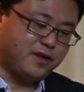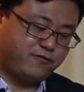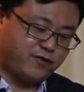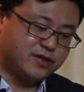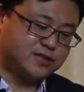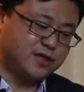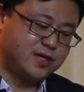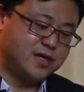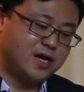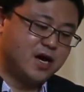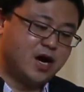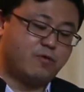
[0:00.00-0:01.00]
First,
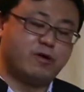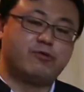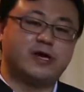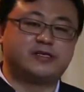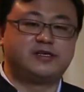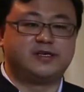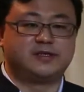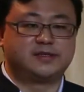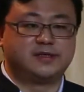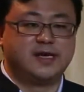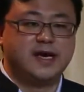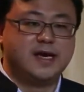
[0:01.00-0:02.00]
our
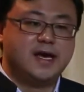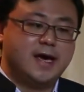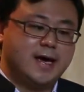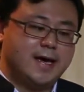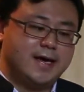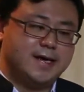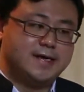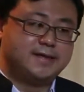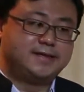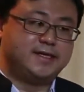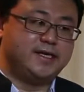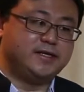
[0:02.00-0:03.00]
questions.
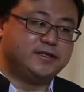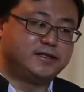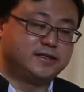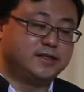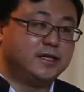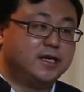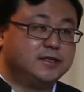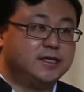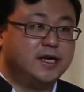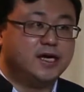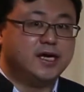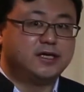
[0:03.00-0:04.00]
Since
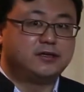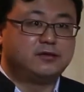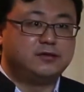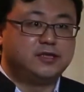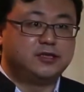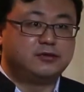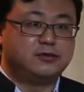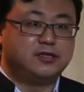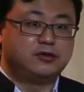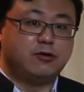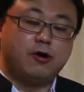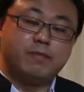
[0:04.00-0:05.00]
the
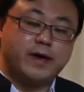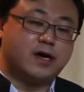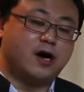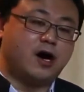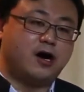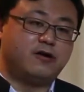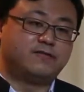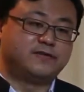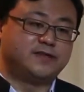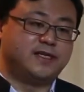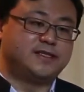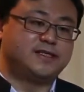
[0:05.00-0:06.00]
topic of
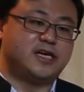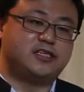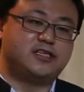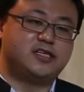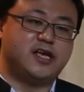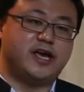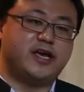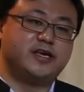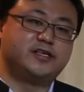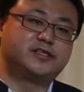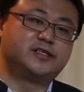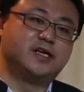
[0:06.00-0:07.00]
this session
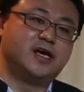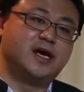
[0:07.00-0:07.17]
is